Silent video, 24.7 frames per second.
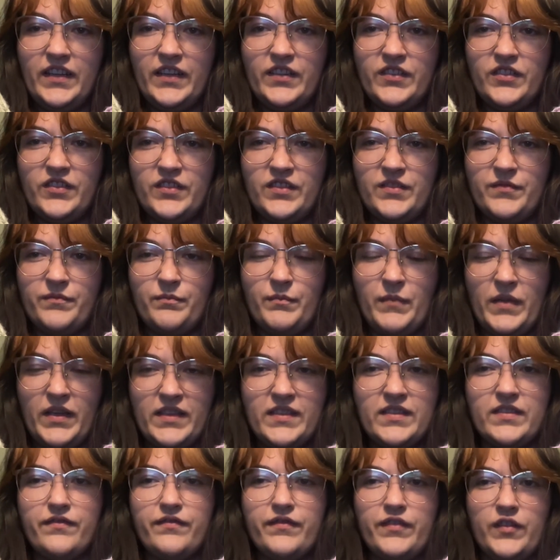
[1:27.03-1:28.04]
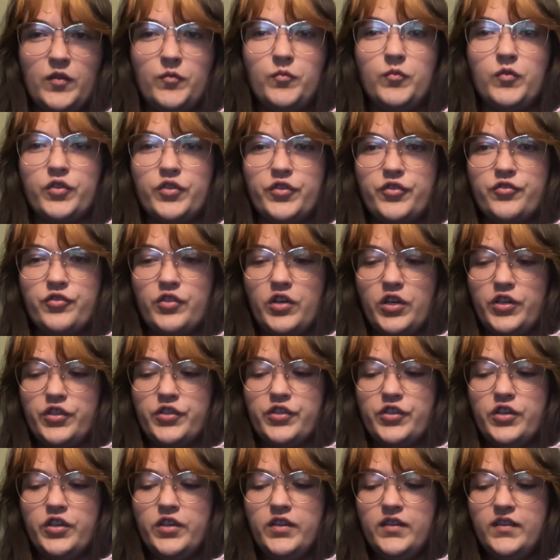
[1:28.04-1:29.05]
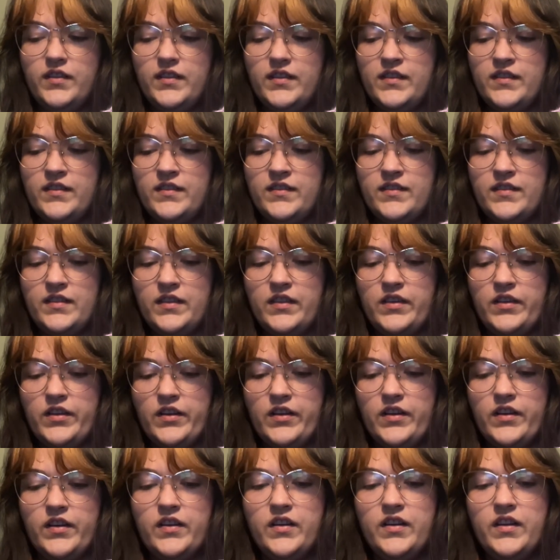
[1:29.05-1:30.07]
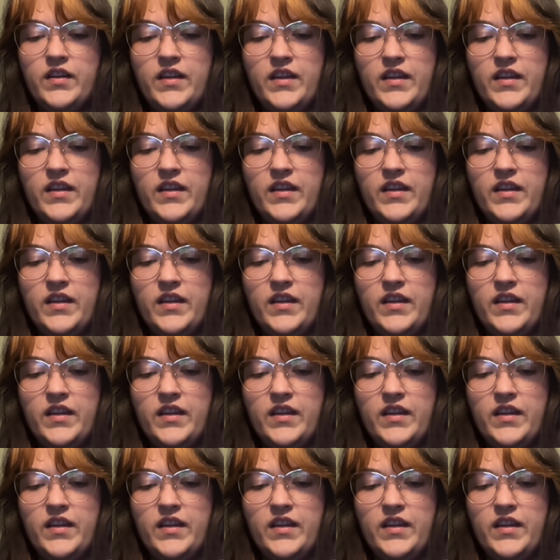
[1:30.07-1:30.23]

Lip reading: Just makes it feel more structured and secure.